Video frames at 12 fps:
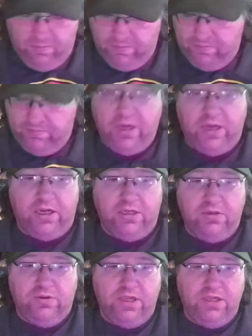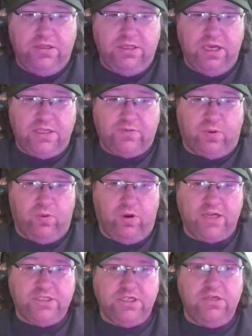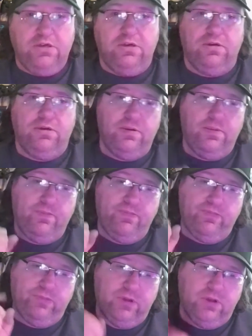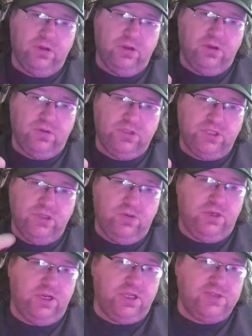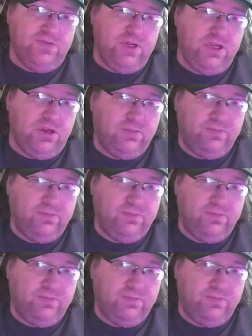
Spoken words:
But I do thank you guys for watching. See you in the next video.